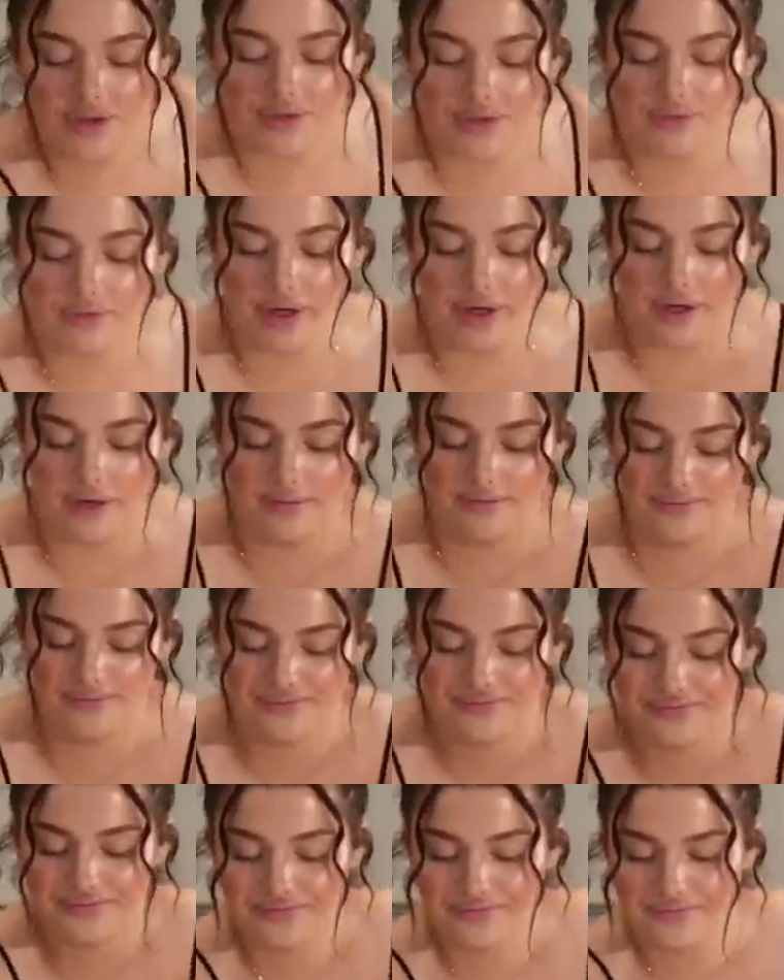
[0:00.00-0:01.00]
jewellery on.
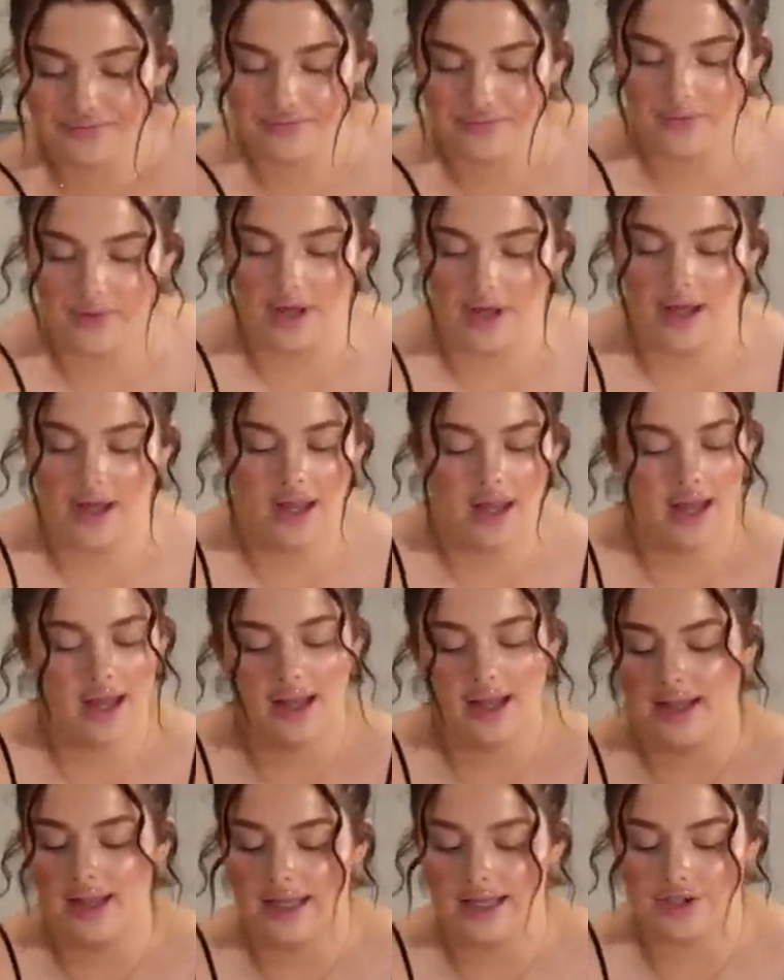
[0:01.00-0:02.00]

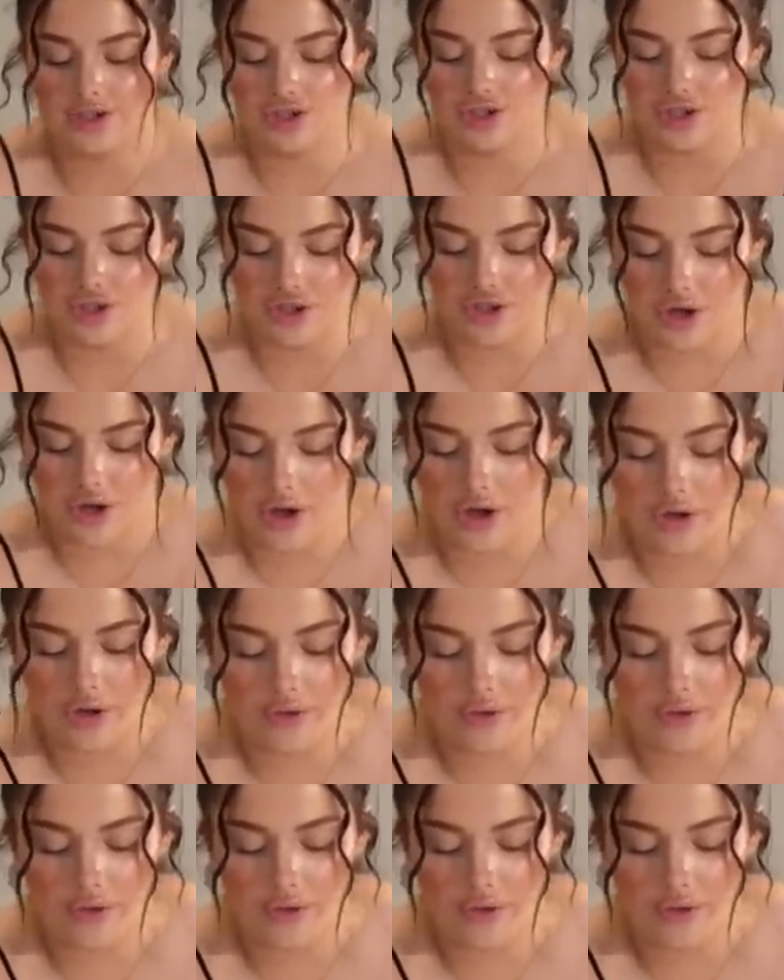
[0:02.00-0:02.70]
Let's just go